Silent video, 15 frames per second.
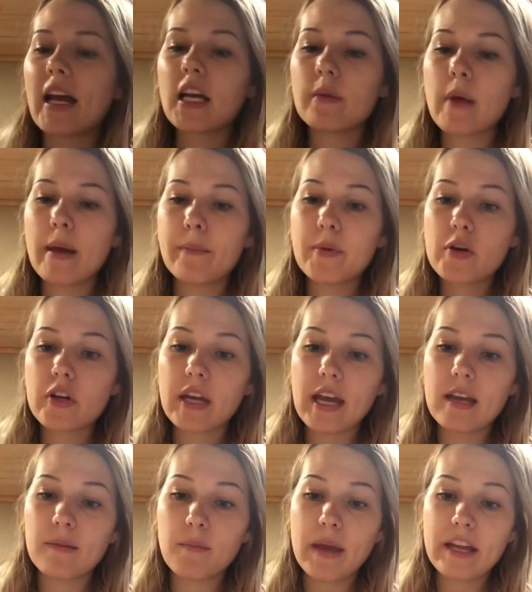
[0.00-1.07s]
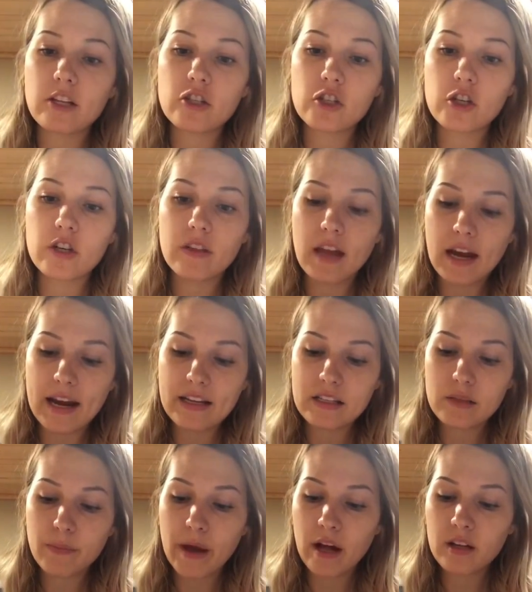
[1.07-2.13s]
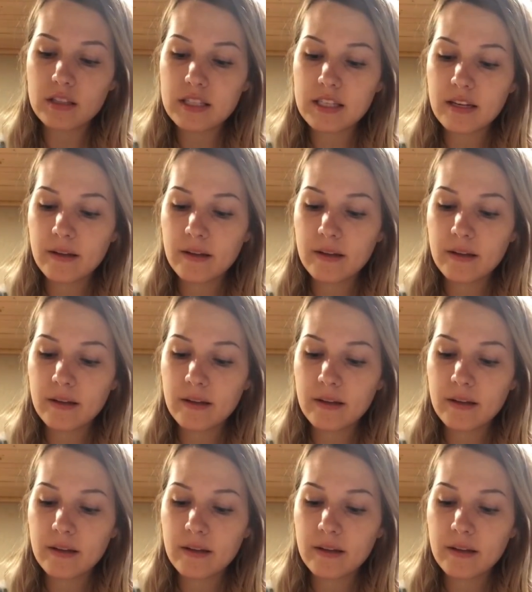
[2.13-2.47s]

in my book and make sure that I spelt